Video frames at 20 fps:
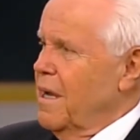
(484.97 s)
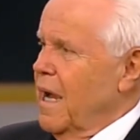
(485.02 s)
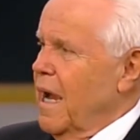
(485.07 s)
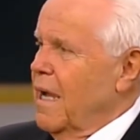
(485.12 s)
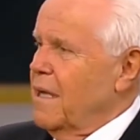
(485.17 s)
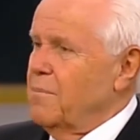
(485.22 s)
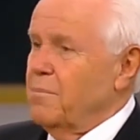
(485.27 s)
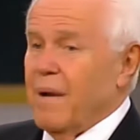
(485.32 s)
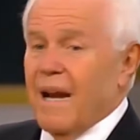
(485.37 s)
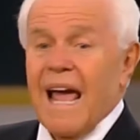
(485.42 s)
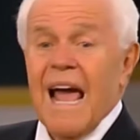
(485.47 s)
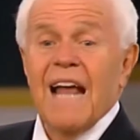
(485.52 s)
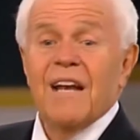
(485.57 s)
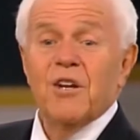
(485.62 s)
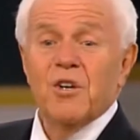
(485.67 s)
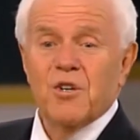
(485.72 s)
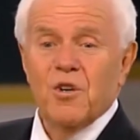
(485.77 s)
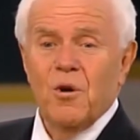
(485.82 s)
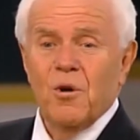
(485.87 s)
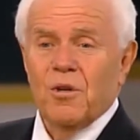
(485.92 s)
But I had
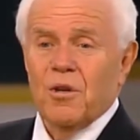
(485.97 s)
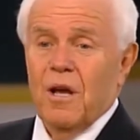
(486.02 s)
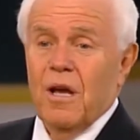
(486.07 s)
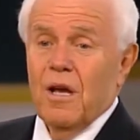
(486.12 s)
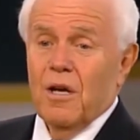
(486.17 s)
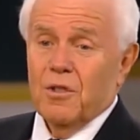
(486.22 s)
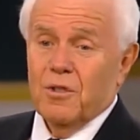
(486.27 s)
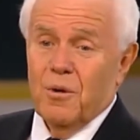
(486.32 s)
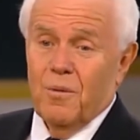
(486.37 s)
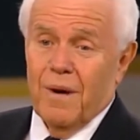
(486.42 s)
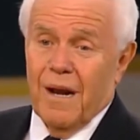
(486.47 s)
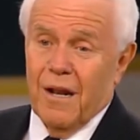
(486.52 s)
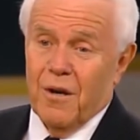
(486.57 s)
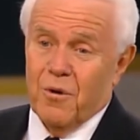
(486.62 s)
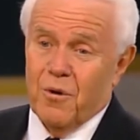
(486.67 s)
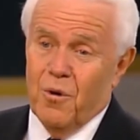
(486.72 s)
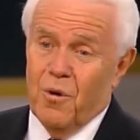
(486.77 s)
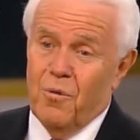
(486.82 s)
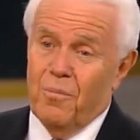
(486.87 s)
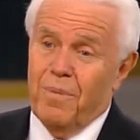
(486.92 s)
to show it to her. So when I
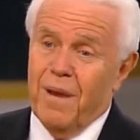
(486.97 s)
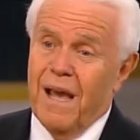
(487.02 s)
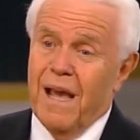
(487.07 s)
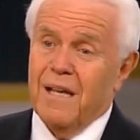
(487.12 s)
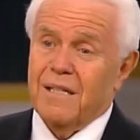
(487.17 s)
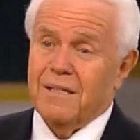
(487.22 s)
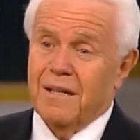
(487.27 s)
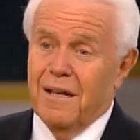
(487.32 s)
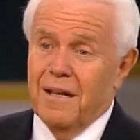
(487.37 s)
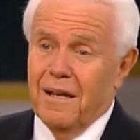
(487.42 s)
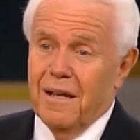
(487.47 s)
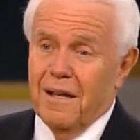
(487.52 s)
drove past